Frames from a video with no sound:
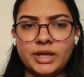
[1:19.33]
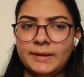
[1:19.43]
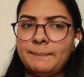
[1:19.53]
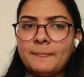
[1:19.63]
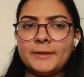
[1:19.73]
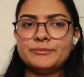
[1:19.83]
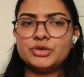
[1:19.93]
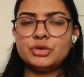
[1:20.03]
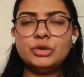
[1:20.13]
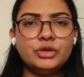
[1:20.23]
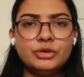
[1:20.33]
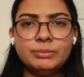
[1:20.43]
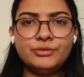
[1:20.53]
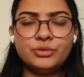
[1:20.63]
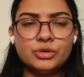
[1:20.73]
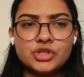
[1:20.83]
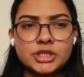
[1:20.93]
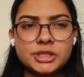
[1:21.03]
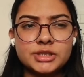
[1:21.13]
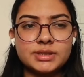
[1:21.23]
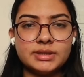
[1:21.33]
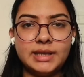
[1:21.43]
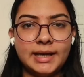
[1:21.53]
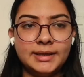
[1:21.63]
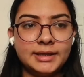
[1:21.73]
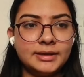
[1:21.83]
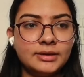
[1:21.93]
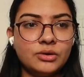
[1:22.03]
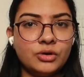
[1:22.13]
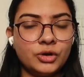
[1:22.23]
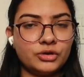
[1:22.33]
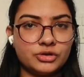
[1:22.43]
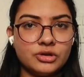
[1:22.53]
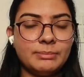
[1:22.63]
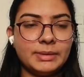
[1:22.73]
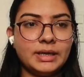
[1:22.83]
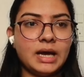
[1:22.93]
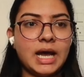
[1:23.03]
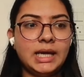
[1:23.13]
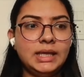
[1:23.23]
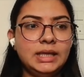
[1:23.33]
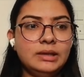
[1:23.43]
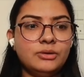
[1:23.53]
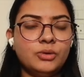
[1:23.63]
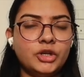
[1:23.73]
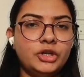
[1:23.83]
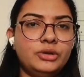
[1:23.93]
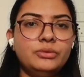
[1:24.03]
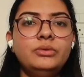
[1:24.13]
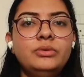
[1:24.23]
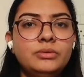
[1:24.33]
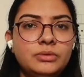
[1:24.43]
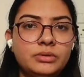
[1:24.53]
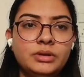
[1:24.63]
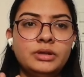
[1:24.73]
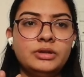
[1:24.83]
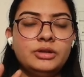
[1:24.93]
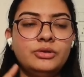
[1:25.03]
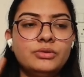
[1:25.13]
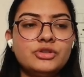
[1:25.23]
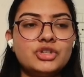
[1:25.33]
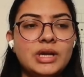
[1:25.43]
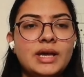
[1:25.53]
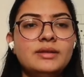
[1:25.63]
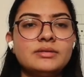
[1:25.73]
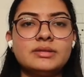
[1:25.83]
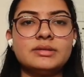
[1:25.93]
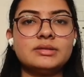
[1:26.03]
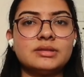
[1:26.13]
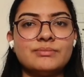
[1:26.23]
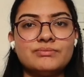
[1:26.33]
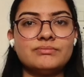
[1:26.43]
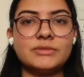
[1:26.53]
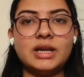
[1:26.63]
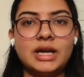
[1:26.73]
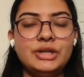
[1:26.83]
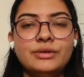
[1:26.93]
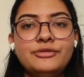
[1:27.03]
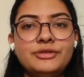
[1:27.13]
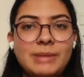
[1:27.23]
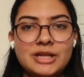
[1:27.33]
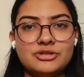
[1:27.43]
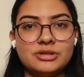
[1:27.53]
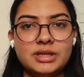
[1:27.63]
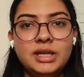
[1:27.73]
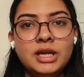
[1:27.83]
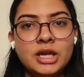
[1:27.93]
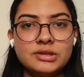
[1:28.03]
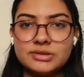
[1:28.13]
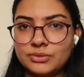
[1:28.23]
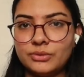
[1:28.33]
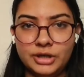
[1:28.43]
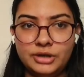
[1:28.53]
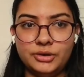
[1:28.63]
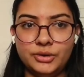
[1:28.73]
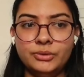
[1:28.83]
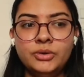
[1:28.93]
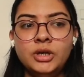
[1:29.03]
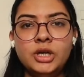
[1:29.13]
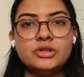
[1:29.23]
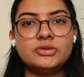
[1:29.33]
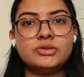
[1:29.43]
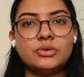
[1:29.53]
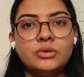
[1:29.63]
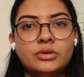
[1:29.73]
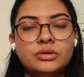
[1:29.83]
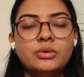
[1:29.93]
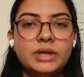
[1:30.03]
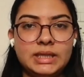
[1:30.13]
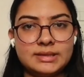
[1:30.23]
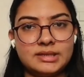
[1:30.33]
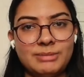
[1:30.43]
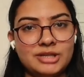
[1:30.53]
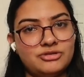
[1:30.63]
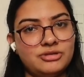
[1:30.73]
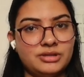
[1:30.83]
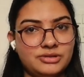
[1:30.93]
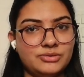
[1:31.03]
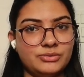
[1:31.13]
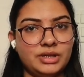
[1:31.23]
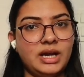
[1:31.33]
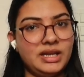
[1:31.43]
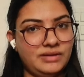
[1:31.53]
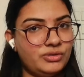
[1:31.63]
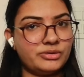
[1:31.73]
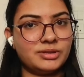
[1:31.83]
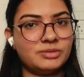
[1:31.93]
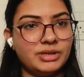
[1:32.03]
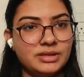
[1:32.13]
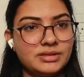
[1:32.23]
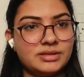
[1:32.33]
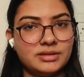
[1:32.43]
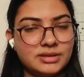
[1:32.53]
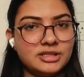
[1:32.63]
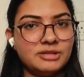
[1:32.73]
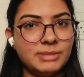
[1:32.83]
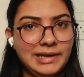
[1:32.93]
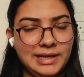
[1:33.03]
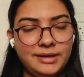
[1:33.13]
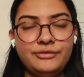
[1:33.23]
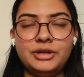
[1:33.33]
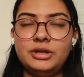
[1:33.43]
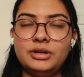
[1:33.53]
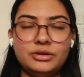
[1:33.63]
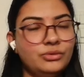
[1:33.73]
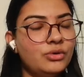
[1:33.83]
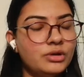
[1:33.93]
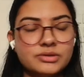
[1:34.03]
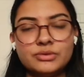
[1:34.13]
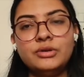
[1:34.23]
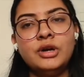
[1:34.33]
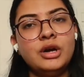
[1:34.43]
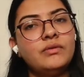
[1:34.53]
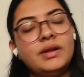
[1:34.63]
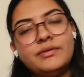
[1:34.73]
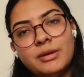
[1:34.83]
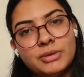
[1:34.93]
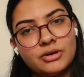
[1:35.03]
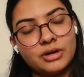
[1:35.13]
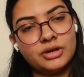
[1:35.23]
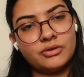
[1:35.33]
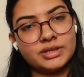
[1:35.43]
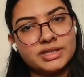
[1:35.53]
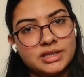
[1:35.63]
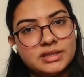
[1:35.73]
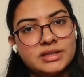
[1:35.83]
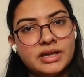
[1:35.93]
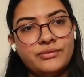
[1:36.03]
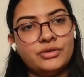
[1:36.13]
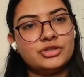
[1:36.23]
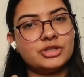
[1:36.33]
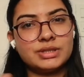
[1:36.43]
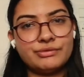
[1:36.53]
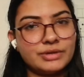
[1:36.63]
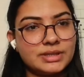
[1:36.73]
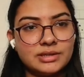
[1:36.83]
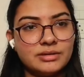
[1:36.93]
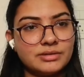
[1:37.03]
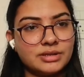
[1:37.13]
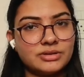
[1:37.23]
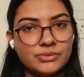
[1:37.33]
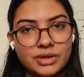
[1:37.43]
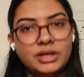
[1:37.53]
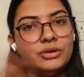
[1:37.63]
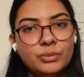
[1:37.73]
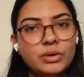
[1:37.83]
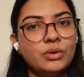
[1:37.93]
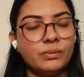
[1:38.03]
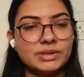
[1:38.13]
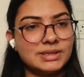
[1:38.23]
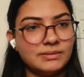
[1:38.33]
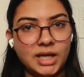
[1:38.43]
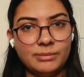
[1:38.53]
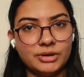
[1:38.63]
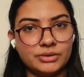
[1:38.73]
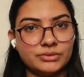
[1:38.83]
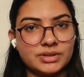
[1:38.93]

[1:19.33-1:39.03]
okay. So before just landing onto the topic, I wanted to share some kind of imaginary story to you. So though it is an imaginary story, I have also experienced this in my life, and you also would have come across this. And if you're just a first year nursing student, you will obviously.